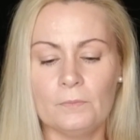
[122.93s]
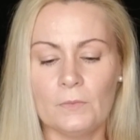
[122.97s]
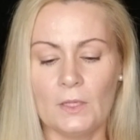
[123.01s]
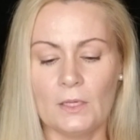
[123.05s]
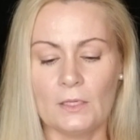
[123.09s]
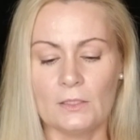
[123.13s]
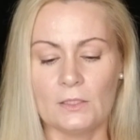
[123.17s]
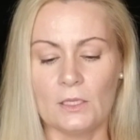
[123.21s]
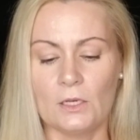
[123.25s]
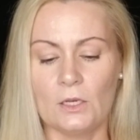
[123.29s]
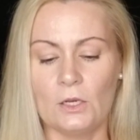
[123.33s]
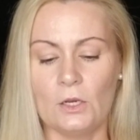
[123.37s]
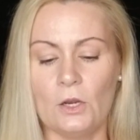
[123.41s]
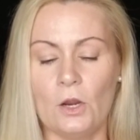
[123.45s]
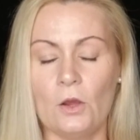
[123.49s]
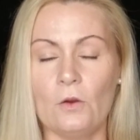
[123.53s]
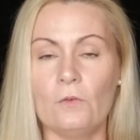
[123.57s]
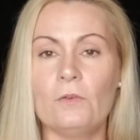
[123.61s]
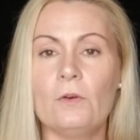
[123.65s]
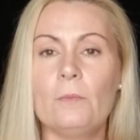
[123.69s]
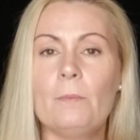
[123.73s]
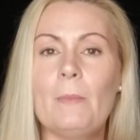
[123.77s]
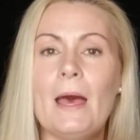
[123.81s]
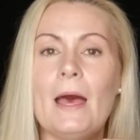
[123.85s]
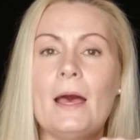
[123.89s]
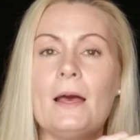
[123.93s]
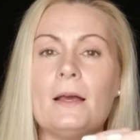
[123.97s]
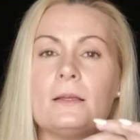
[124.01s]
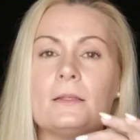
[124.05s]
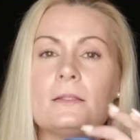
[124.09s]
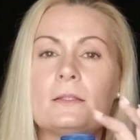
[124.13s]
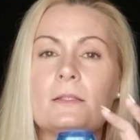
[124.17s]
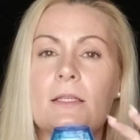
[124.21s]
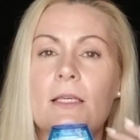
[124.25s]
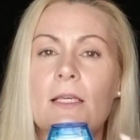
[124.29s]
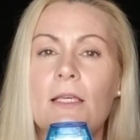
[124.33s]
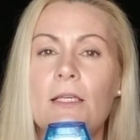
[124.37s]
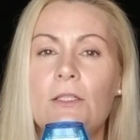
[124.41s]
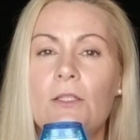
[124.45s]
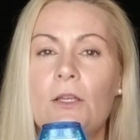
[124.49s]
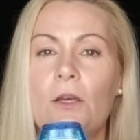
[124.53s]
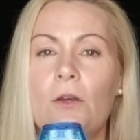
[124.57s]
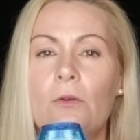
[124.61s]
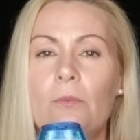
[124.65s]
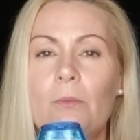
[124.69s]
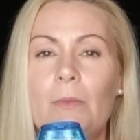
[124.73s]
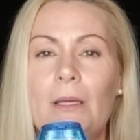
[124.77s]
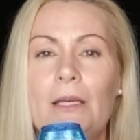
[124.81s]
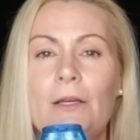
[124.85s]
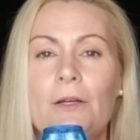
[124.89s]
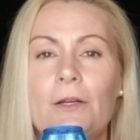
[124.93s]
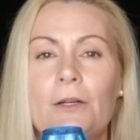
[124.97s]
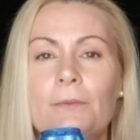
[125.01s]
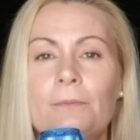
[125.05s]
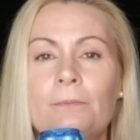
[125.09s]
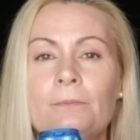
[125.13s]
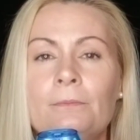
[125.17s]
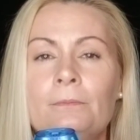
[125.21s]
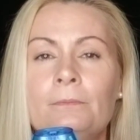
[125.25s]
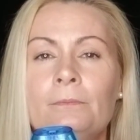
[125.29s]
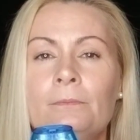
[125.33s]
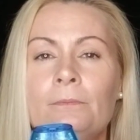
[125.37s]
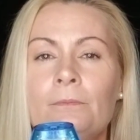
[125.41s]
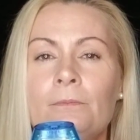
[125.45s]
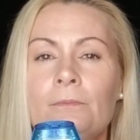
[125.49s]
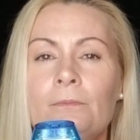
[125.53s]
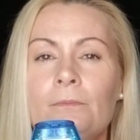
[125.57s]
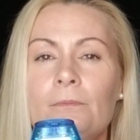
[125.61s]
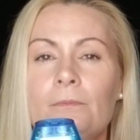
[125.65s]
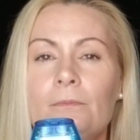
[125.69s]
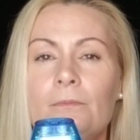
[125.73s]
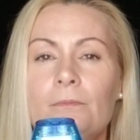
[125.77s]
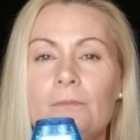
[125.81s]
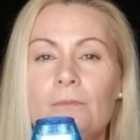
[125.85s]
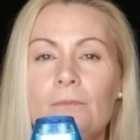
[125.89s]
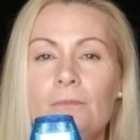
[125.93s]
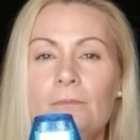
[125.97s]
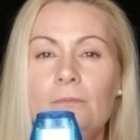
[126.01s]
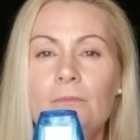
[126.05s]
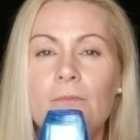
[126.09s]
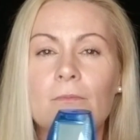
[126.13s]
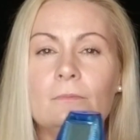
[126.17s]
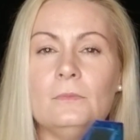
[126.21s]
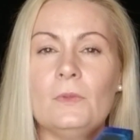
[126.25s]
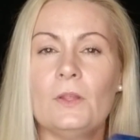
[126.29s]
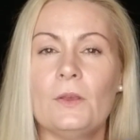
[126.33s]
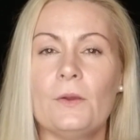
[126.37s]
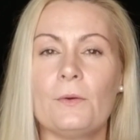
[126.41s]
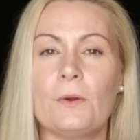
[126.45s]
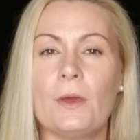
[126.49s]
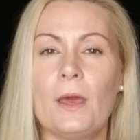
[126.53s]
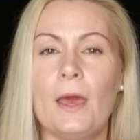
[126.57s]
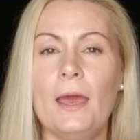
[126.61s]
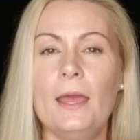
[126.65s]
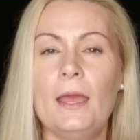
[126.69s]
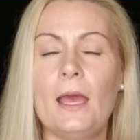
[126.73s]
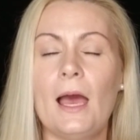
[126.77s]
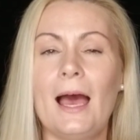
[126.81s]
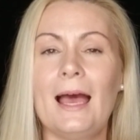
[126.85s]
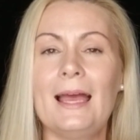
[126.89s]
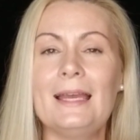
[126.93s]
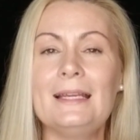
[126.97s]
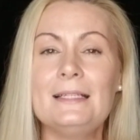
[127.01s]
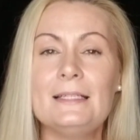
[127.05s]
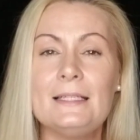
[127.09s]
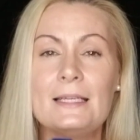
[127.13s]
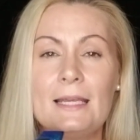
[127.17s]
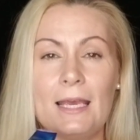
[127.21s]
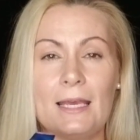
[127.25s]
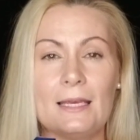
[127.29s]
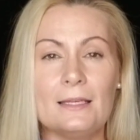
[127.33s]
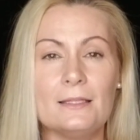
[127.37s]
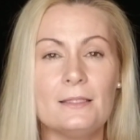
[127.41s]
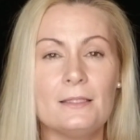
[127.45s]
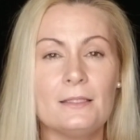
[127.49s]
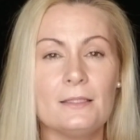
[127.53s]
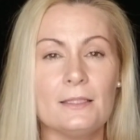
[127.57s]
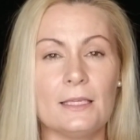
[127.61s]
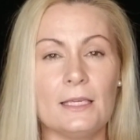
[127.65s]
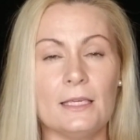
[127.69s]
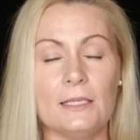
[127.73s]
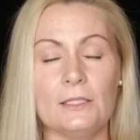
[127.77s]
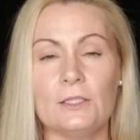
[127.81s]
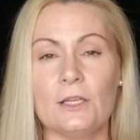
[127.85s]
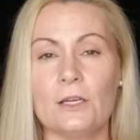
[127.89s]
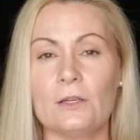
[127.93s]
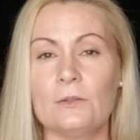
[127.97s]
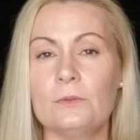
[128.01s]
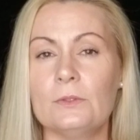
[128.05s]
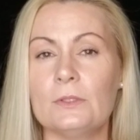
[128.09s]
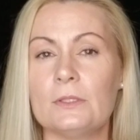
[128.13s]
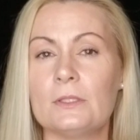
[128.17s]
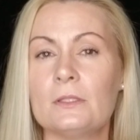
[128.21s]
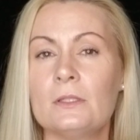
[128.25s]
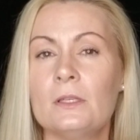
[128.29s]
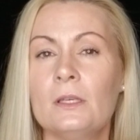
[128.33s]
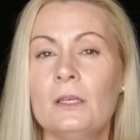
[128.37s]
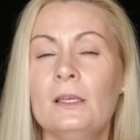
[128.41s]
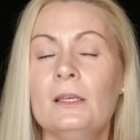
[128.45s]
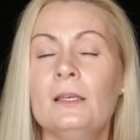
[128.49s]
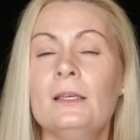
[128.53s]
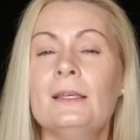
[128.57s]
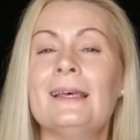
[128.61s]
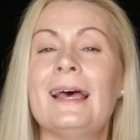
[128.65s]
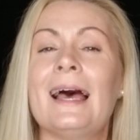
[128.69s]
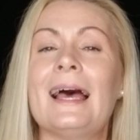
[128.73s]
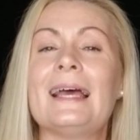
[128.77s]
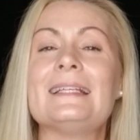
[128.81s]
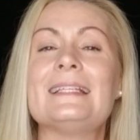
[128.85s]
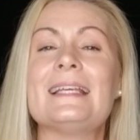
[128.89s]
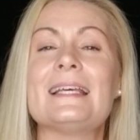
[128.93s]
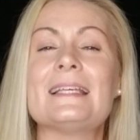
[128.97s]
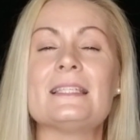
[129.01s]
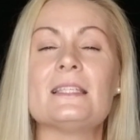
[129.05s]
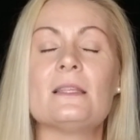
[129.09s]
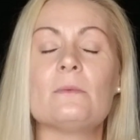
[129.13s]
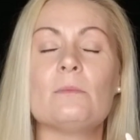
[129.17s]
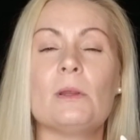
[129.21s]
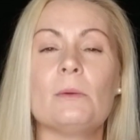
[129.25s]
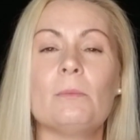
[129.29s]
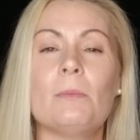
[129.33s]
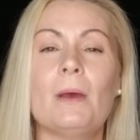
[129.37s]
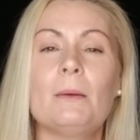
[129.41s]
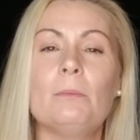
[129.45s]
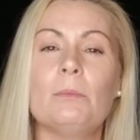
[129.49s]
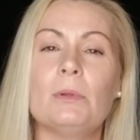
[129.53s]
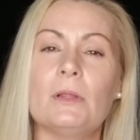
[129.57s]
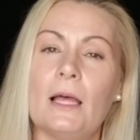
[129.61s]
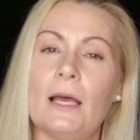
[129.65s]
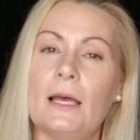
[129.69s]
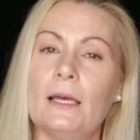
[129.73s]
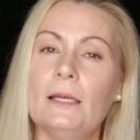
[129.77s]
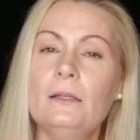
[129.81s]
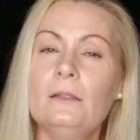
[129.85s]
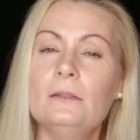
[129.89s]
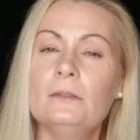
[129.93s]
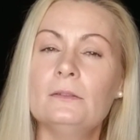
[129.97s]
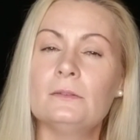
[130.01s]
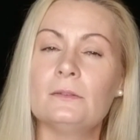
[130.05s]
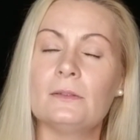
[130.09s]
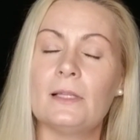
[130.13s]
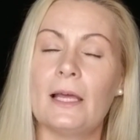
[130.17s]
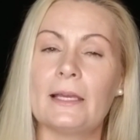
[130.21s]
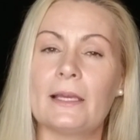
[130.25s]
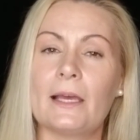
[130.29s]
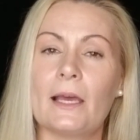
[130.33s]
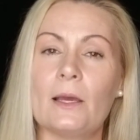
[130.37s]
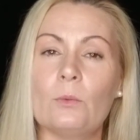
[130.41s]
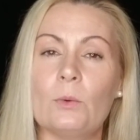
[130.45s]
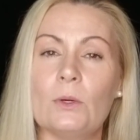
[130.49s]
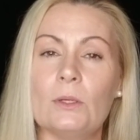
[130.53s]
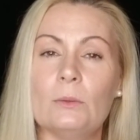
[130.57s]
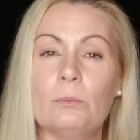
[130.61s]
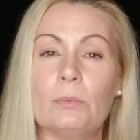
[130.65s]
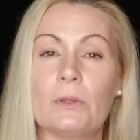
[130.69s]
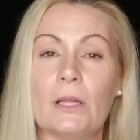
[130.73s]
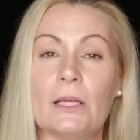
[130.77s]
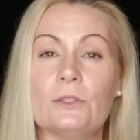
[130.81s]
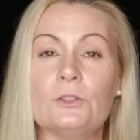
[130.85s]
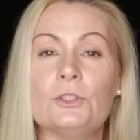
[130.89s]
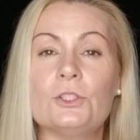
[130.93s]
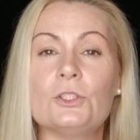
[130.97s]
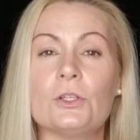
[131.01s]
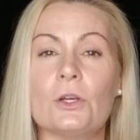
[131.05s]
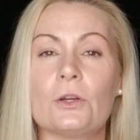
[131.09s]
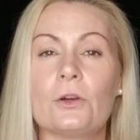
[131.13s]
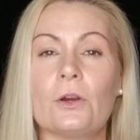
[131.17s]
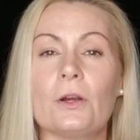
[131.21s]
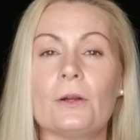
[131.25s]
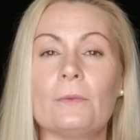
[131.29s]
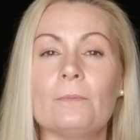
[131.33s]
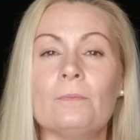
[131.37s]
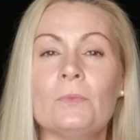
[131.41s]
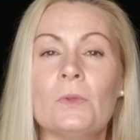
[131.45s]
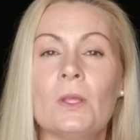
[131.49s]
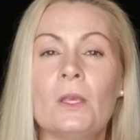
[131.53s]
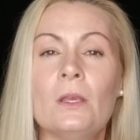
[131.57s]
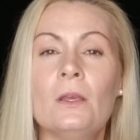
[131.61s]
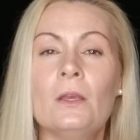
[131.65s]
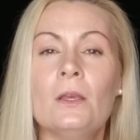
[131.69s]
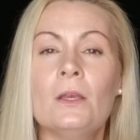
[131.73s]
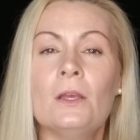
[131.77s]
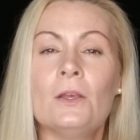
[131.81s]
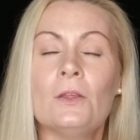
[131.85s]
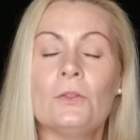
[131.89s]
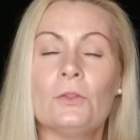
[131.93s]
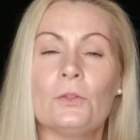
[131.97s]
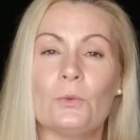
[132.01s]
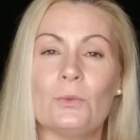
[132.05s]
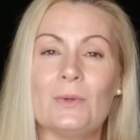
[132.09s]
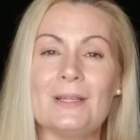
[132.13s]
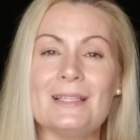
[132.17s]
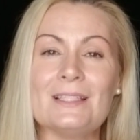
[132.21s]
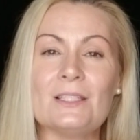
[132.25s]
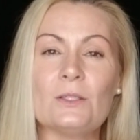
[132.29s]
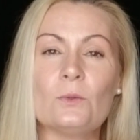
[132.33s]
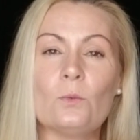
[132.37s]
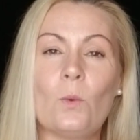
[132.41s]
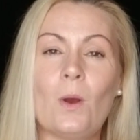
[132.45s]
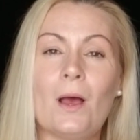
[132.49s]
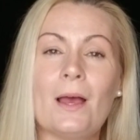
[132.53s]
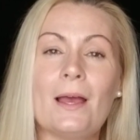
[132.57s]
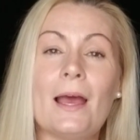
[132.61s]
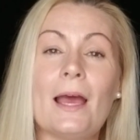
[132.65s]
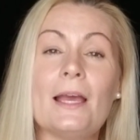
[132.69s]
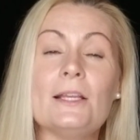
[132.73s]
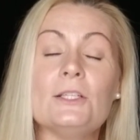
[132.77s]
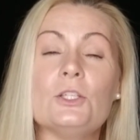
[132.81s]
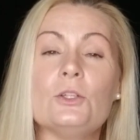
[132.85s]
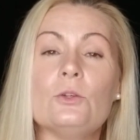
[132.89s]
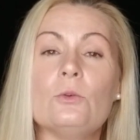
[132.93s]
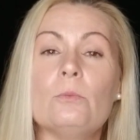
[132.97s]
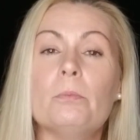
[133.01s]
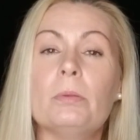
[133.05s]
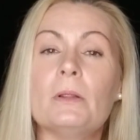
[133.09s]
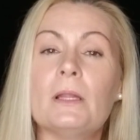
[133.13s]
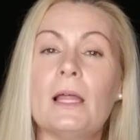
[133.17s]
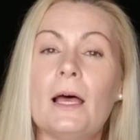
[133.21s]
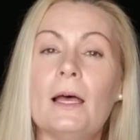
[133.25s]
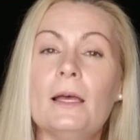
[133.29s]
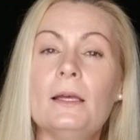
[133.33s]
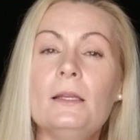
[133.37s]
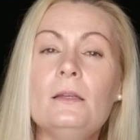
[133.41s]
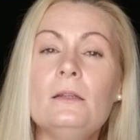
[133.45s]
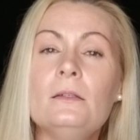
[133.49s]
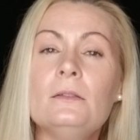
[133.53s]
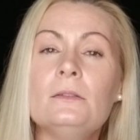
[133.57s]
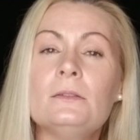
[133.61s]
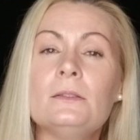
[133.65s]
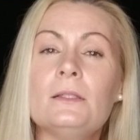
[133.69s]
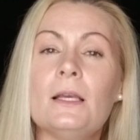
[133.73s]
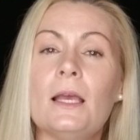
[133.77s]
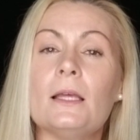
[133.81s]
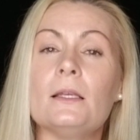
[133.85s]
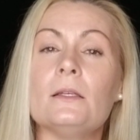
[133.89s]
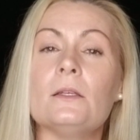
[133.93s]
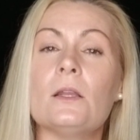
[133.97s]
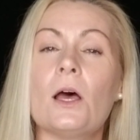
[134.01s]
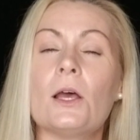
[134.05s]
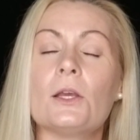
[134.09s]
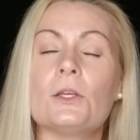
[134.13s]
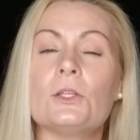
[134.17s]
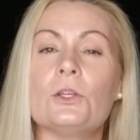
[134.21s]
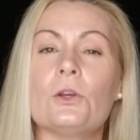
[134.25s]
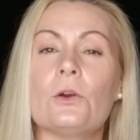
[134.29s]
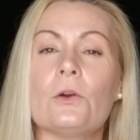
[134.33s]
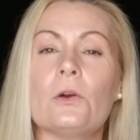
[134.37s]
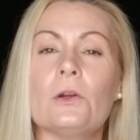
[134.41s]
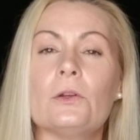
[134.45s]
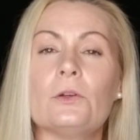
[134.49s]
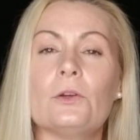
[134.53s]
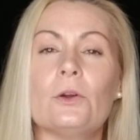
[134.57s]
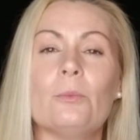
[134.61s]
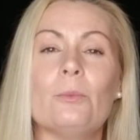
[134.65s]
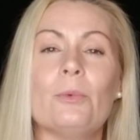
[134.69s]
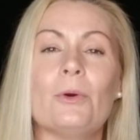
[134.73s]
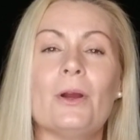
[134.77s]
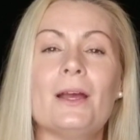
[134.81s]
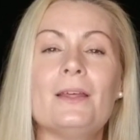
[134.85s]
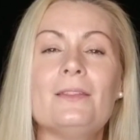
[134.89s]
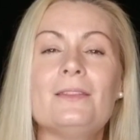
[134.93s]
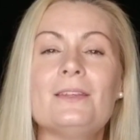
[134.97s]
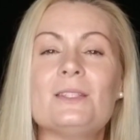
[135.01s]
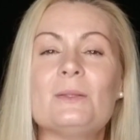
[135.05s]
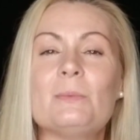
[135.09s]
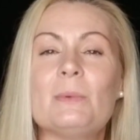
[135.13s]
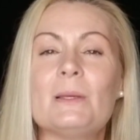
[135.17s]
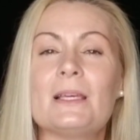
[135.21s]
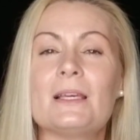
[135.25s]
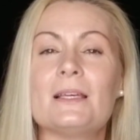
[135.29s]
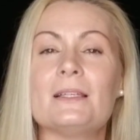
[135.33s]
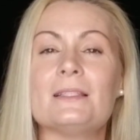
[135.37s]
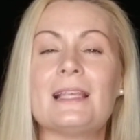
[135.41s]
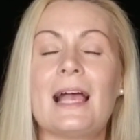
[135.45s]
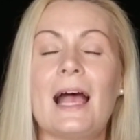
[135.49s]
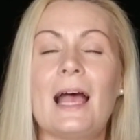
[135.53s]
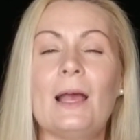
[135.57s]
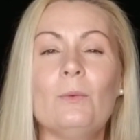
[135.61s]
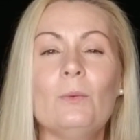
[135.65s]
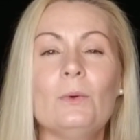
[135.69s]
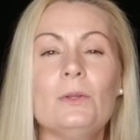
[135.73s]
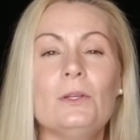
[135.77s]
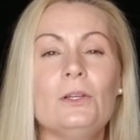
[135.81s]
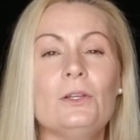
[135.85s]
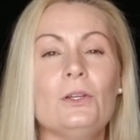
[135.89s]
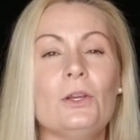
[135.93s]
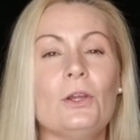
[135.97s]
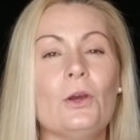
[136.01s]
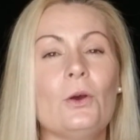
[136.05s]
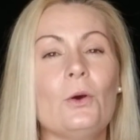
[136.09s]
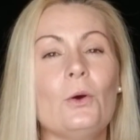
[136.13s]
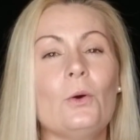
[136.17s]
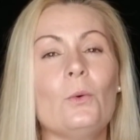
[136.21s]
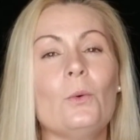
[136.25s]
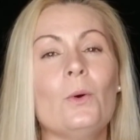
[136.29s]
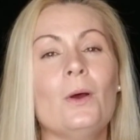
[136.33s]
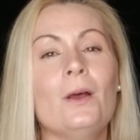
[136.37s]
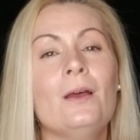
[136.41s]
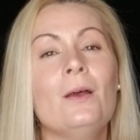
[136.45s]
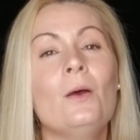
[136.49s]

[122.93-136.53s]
is a Novamax ketone meter. Okay? I test ketones. I test them in my blood like I would blood sugar. The reason why I do blood and not urine or breath is because I want to know